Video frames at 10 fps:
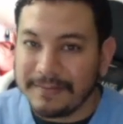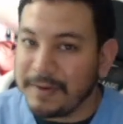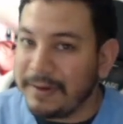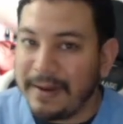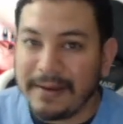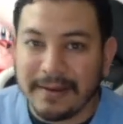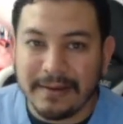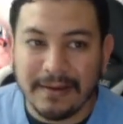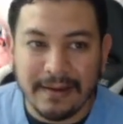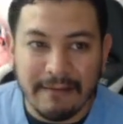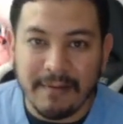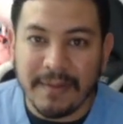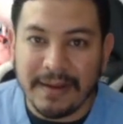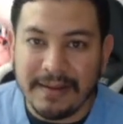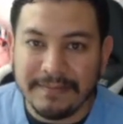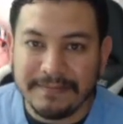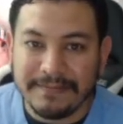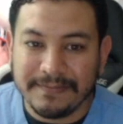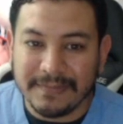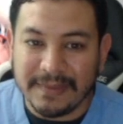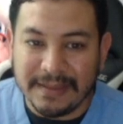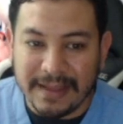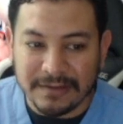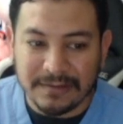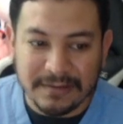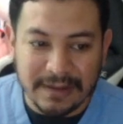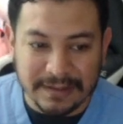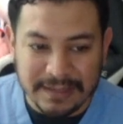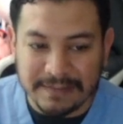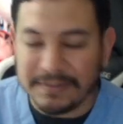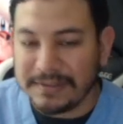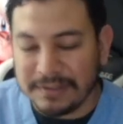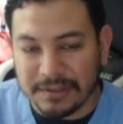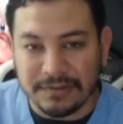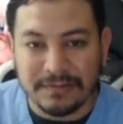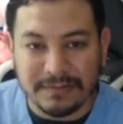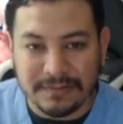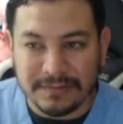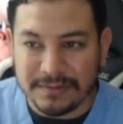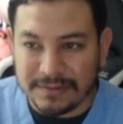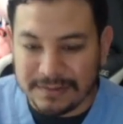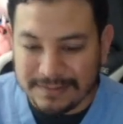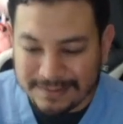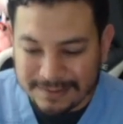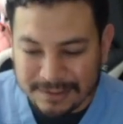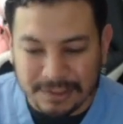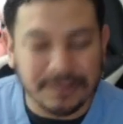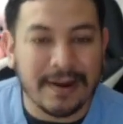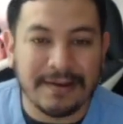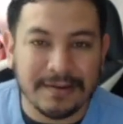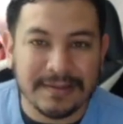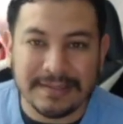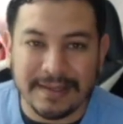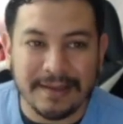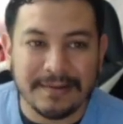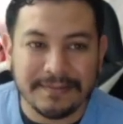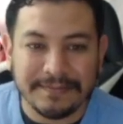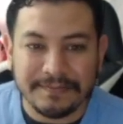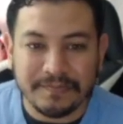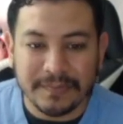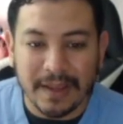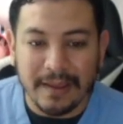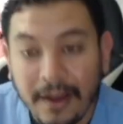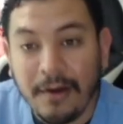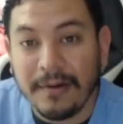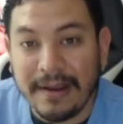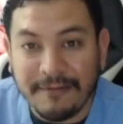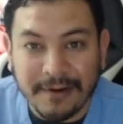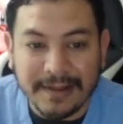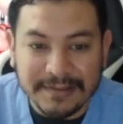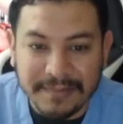good luck, everybody that attempts to try and do this together. Oh, and I forgot to